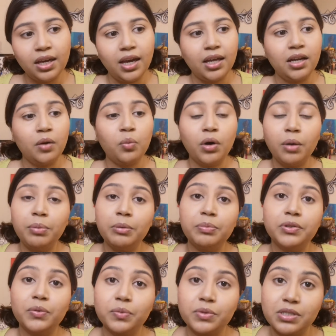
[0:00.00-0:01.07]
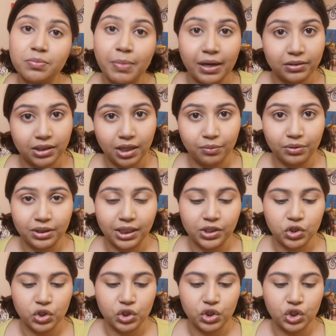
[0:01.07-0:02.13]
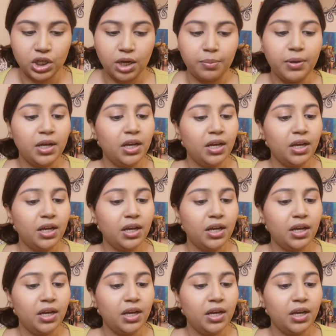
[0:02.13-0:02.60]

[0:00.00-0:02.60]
and I want people to respect that relationship.